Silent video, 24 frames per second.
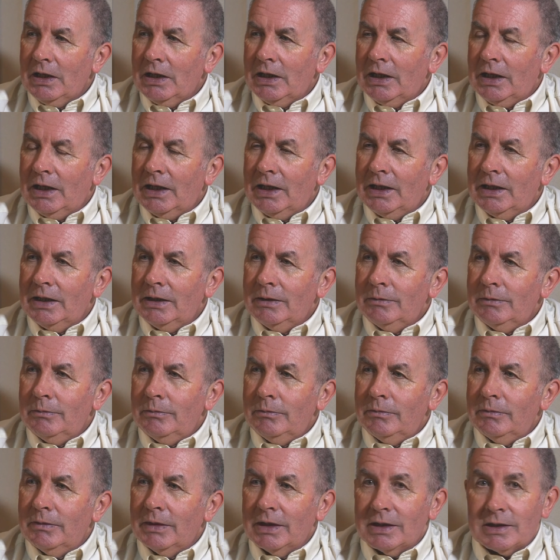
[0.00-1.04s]
A
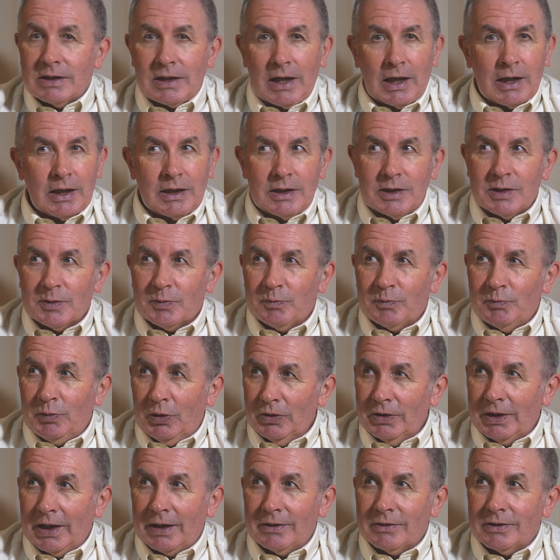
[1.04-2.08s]
cyclist
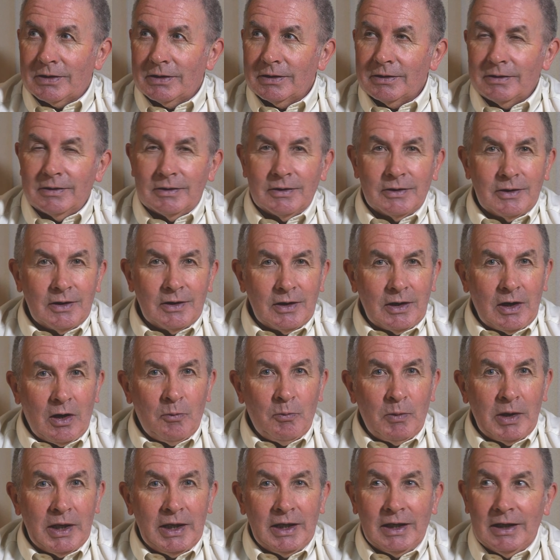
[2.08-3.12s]
pulled out
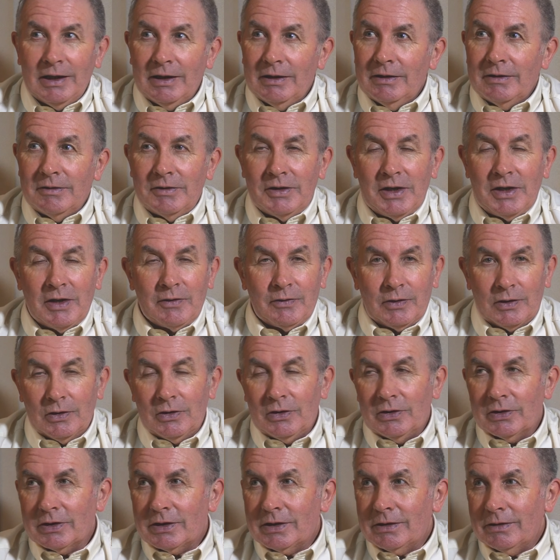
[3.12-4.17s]
on me, never
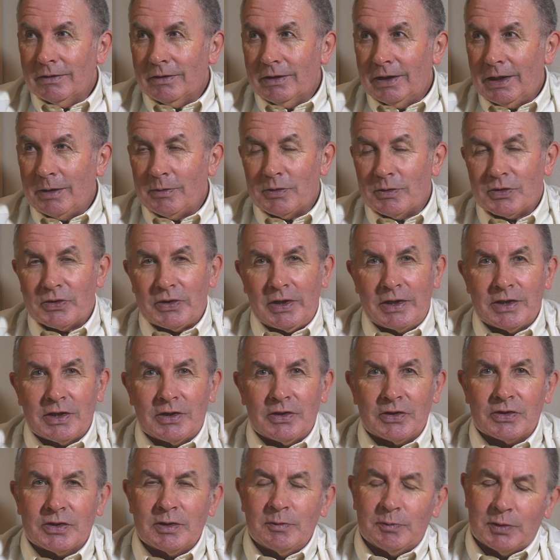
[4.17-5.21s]
looked, came straight
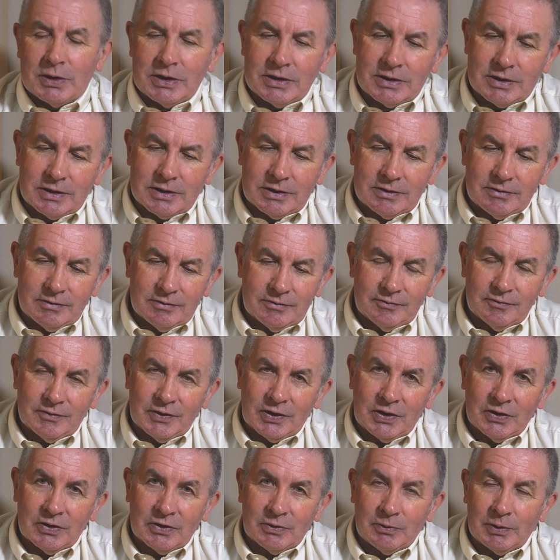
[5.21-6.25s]
across the bridge
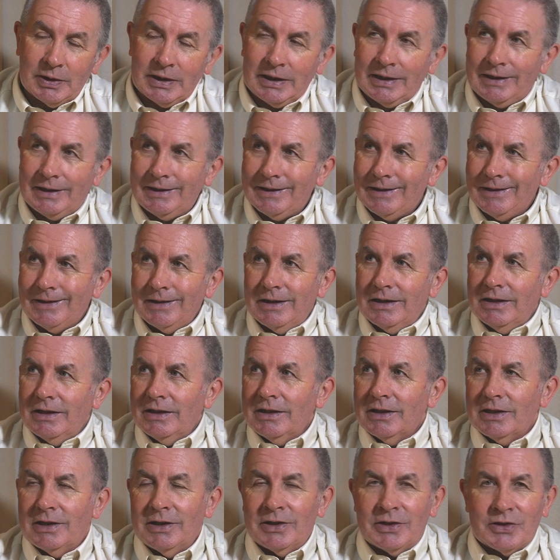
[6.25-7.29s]
the other week,
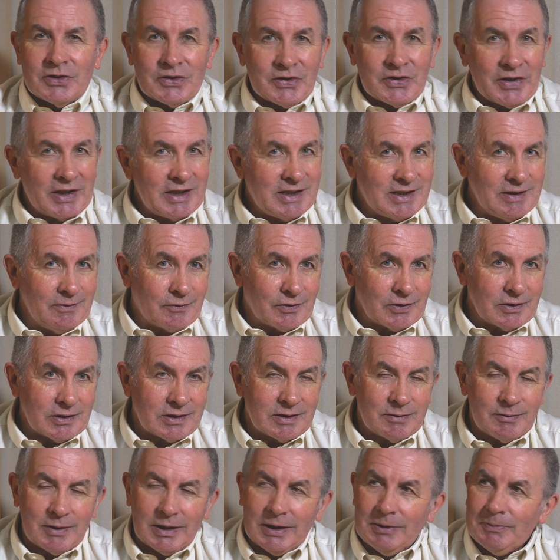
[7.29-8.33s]
straight in front
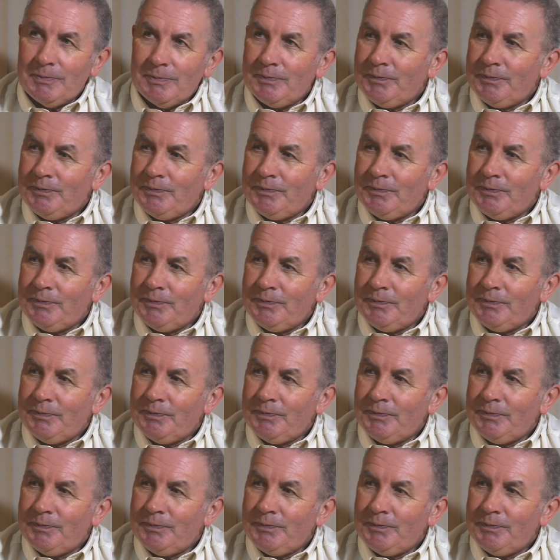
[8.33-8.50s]
of me.